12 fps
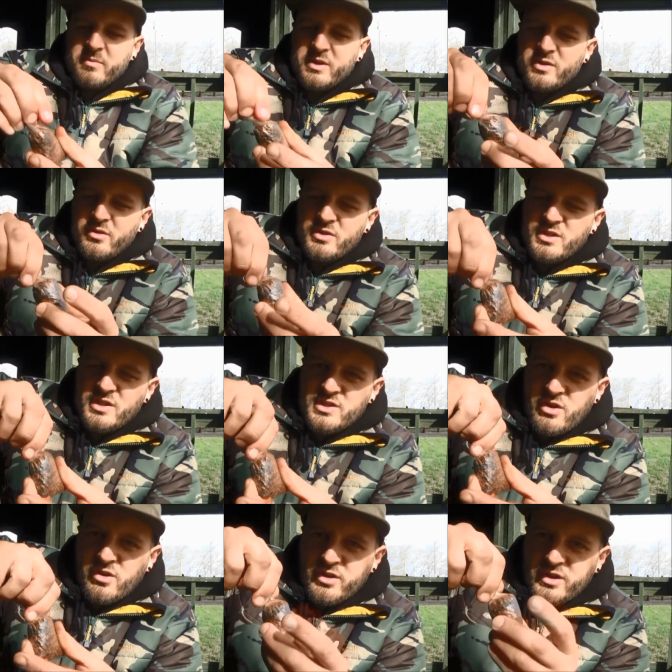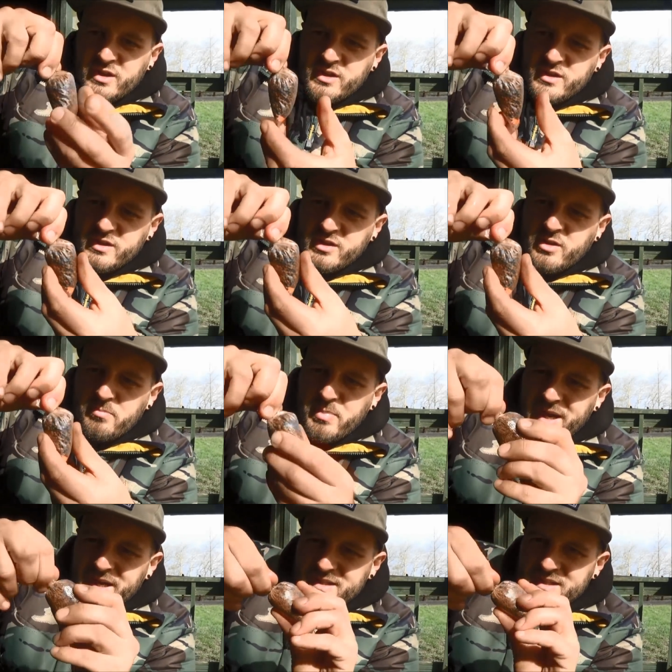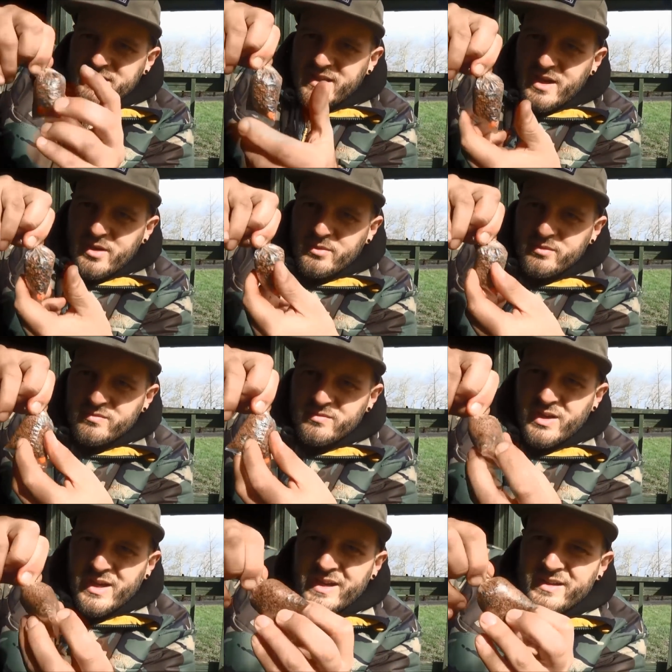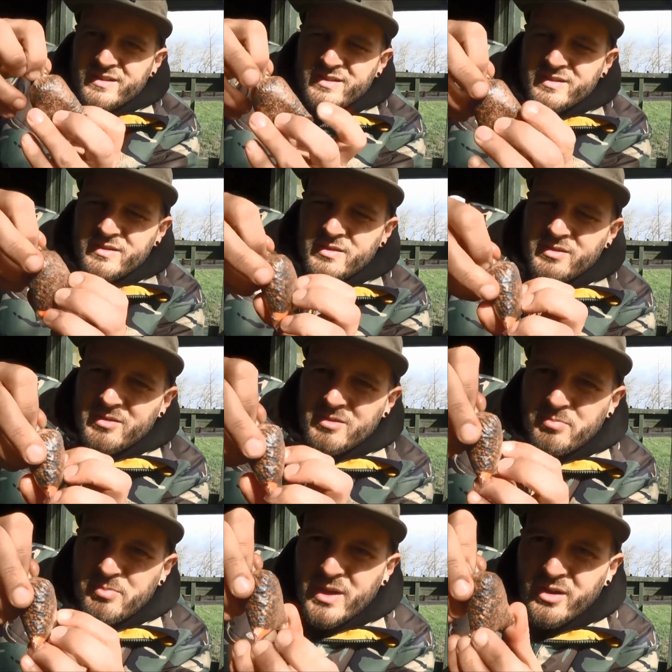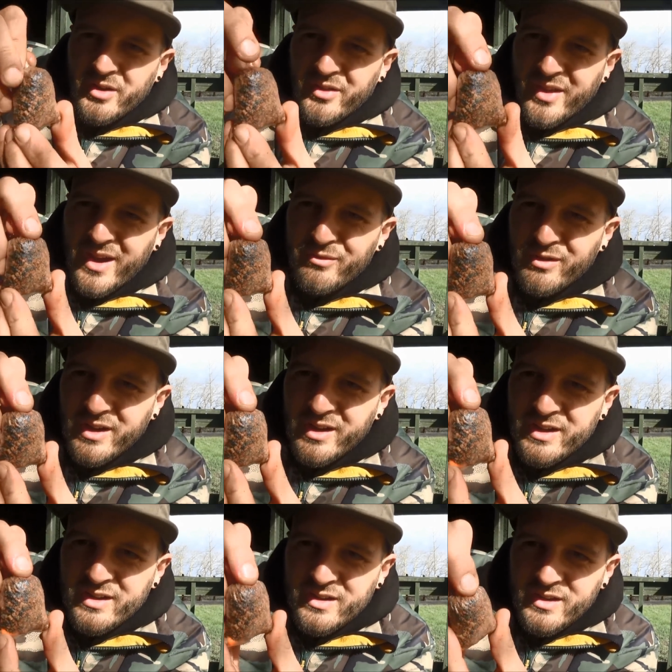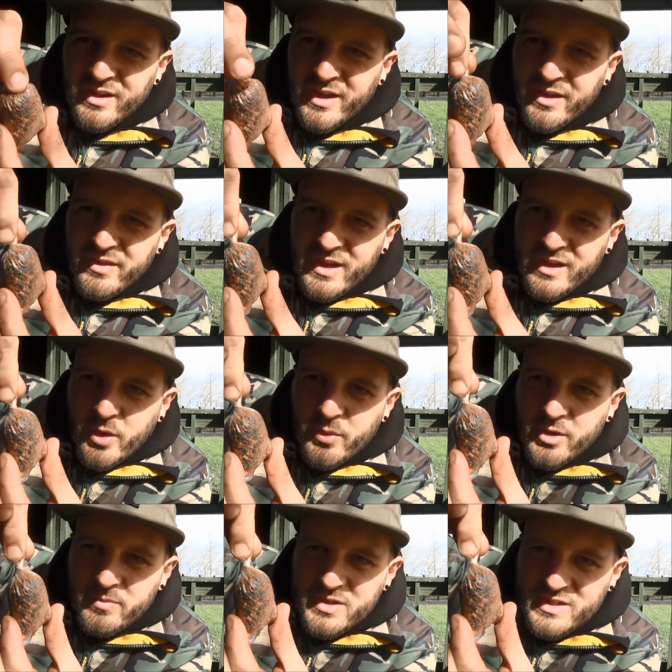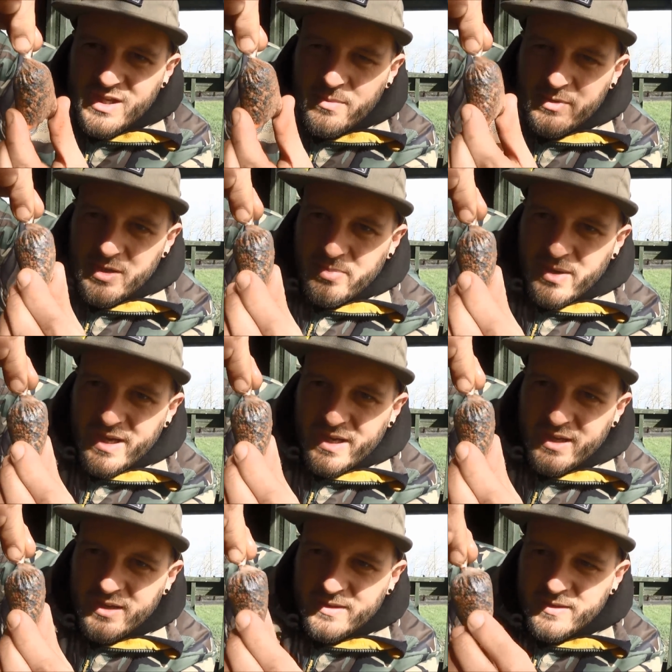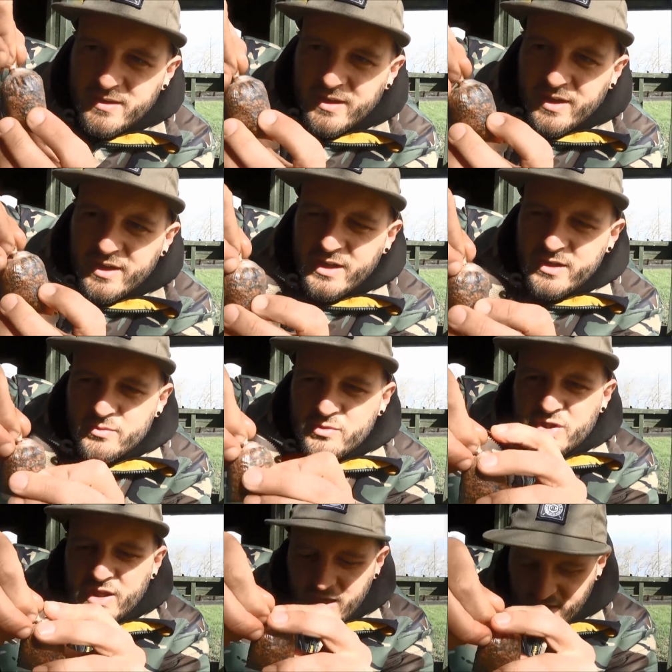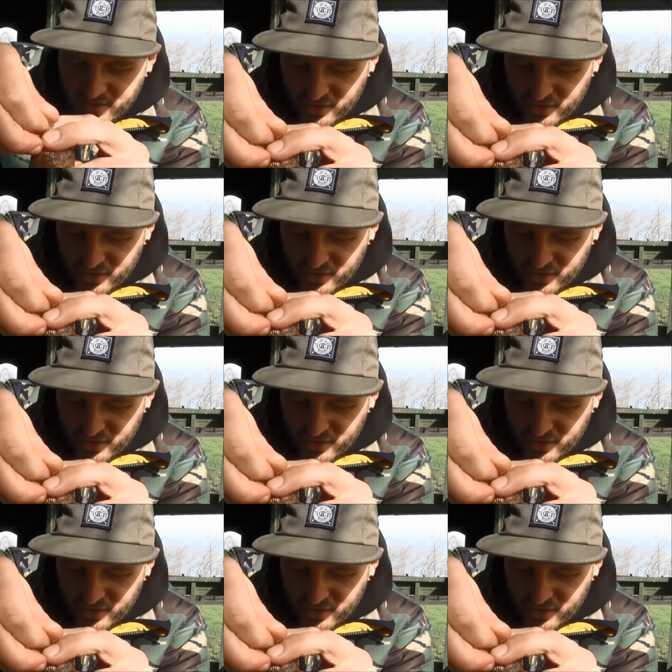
be nice and tight, compact it down a bit like that really, and that going up the stem of the bag. And then I'm just getting